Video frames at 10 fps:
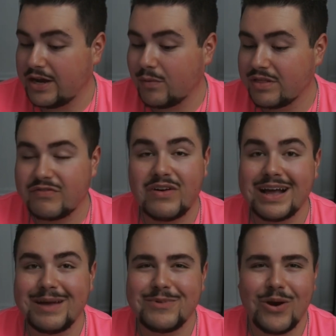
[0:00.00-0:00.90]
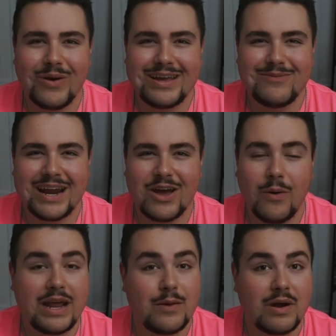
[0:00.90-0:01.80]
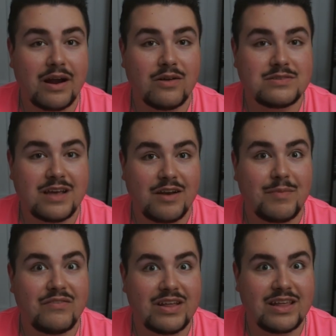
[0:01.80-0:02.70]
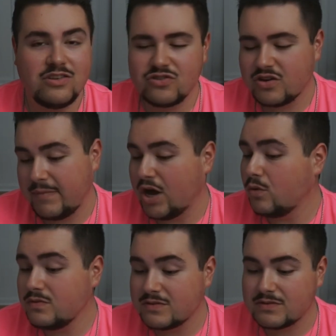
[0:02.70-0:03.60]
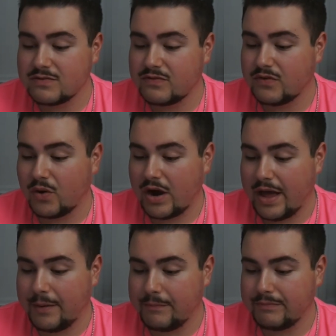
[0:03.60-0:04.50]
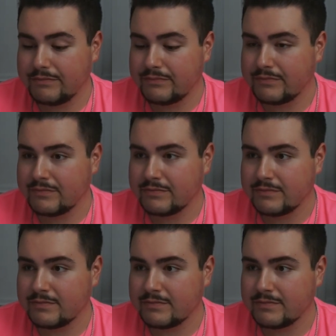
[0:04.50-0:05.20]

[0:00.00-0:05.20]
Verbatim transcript: know where the fuck I'm going when I go anywhere outside of my village. Notes for, the